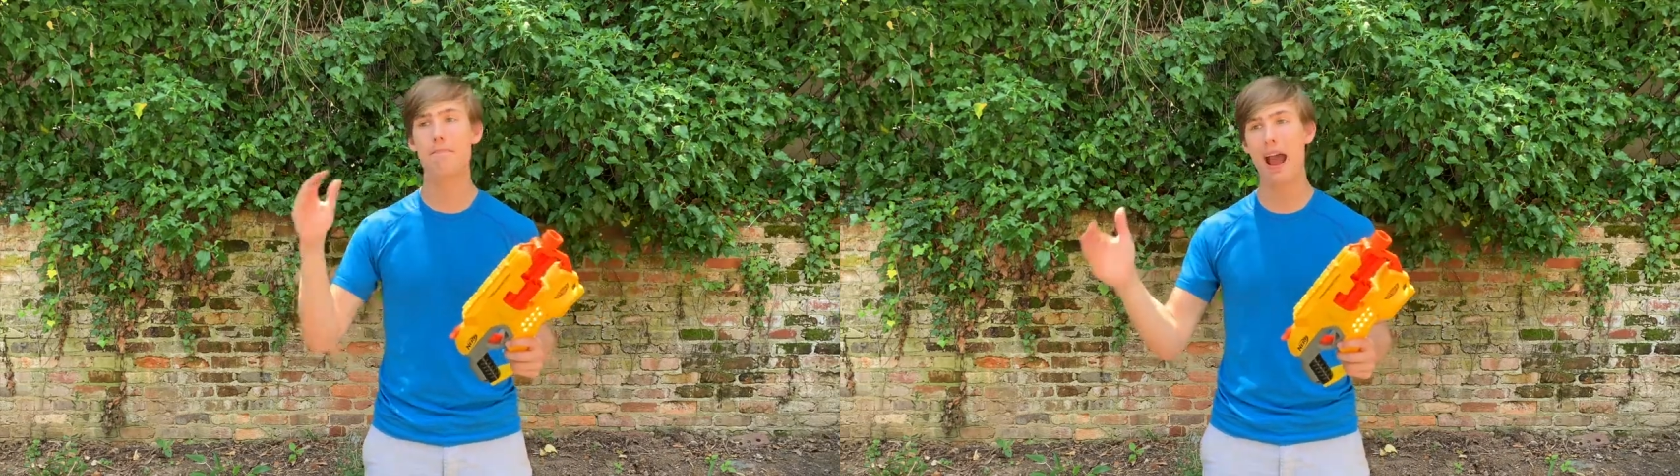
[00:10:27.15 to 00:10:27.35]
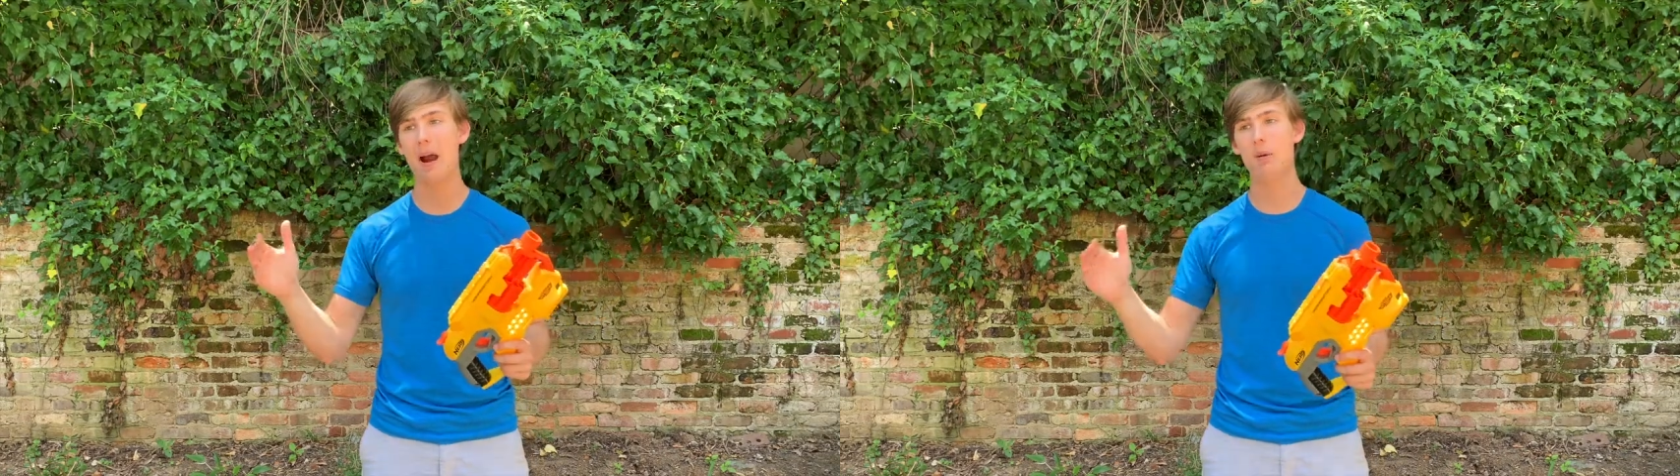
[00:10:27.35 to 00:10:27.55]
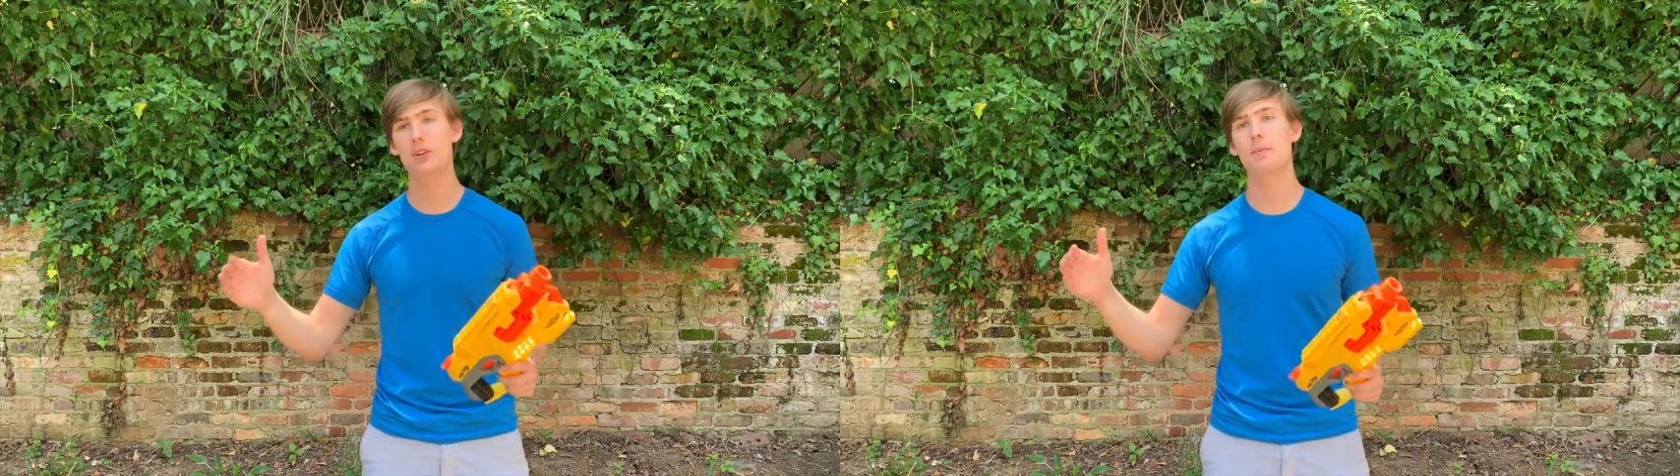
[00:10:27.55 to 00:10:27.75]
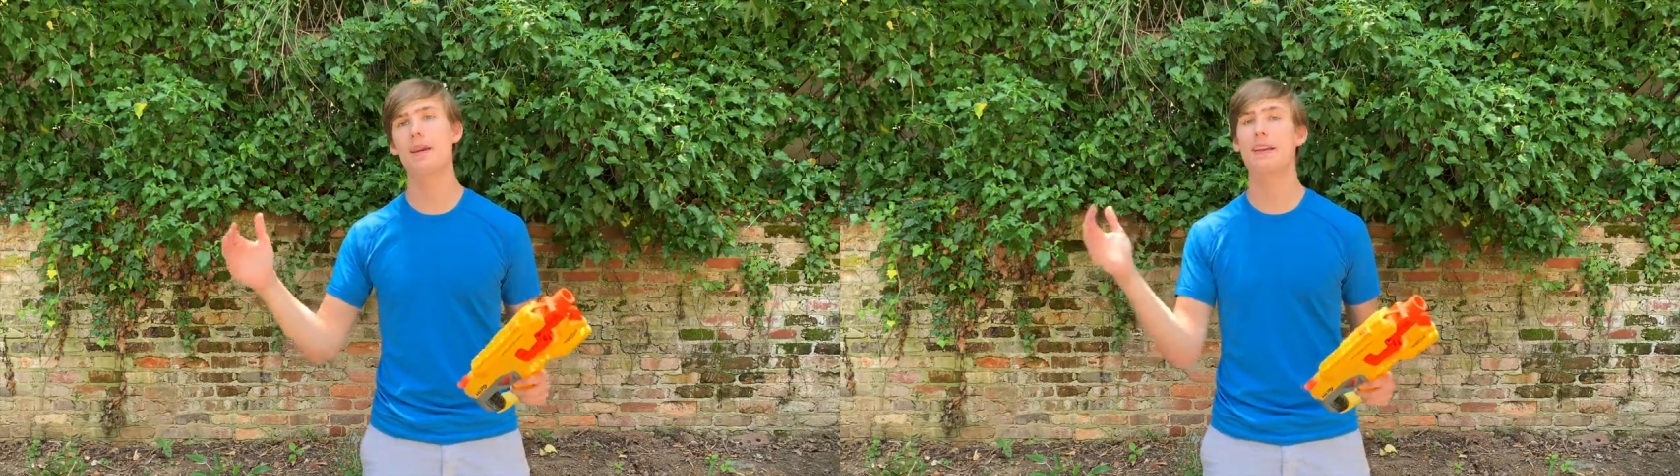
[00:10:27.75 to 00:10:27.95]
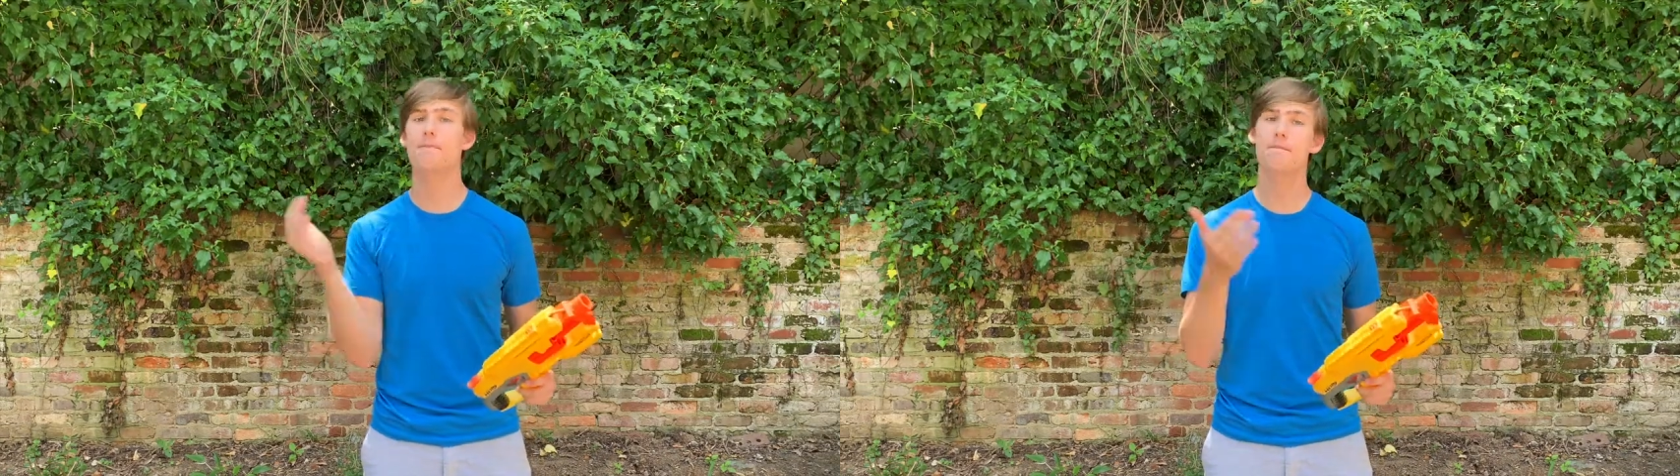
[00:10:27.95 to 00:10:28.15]
power to
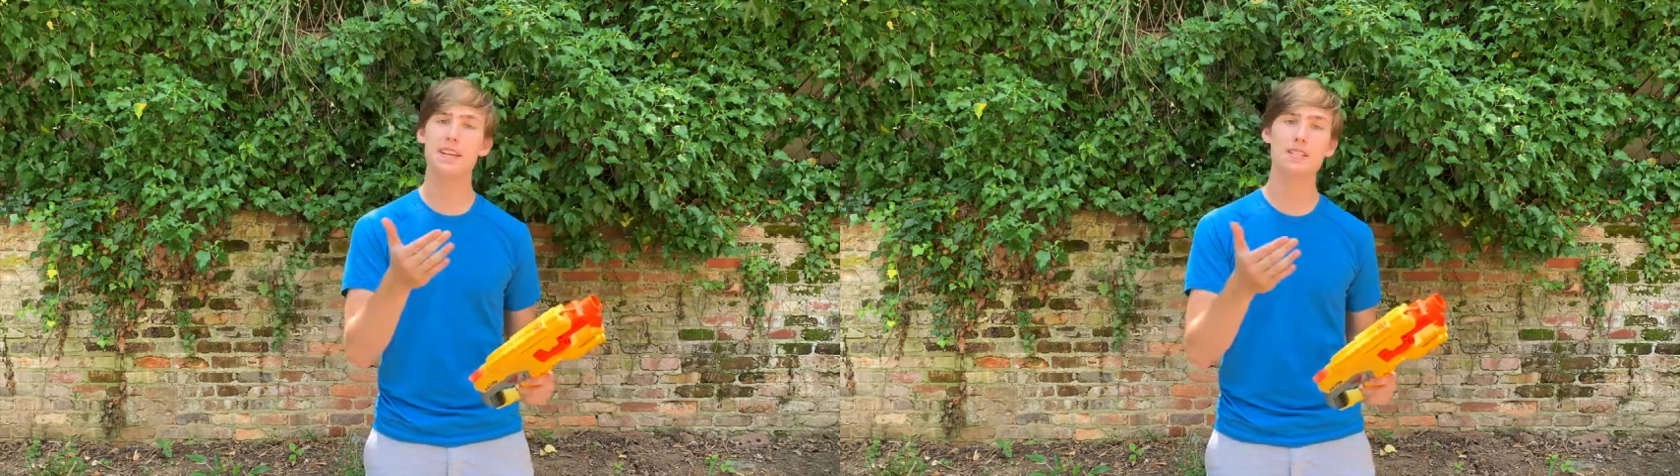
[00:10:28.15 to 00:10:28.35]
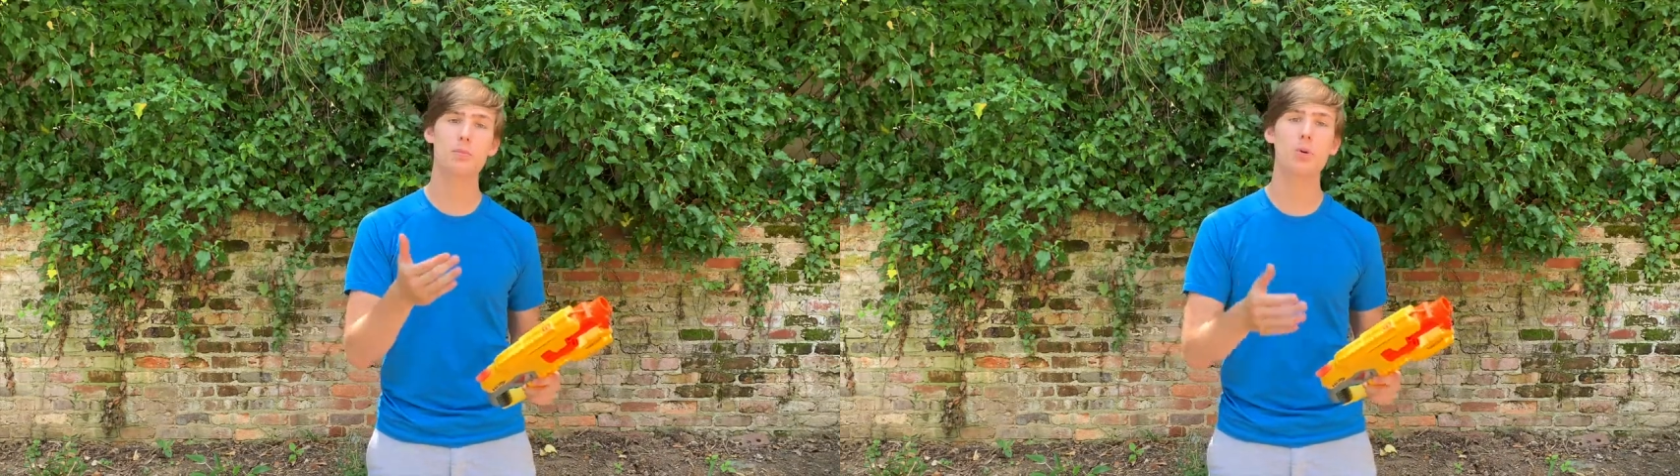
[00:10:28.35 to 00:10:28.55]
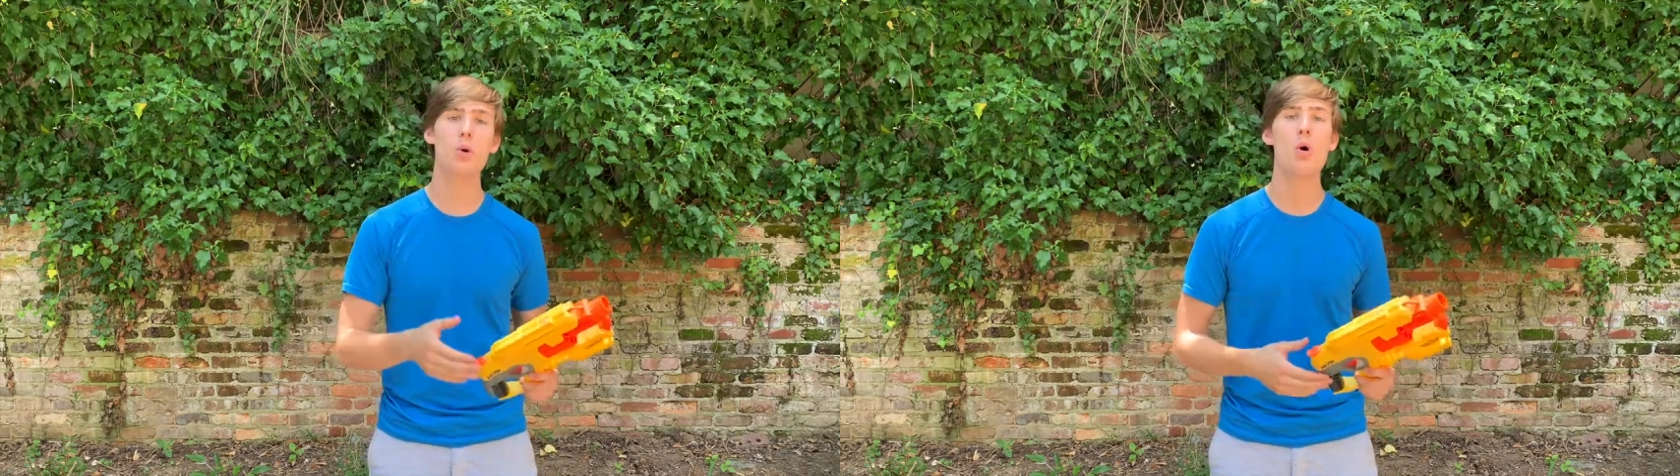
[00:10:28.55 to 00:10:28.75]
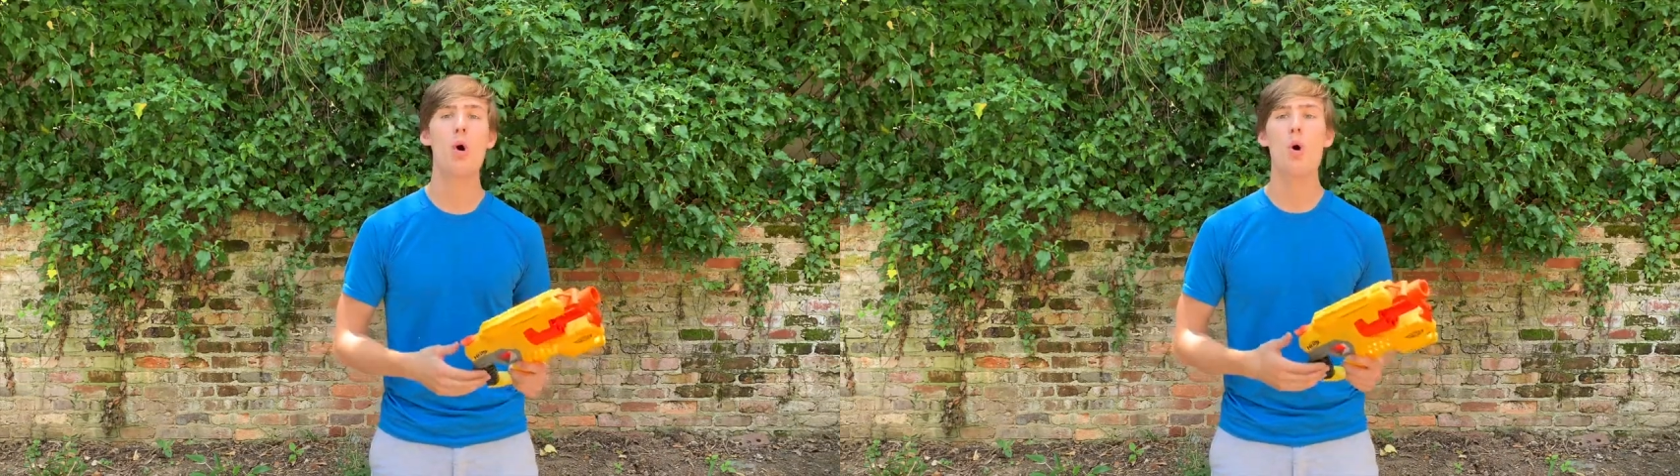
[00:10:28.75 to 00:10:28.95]
make it feasible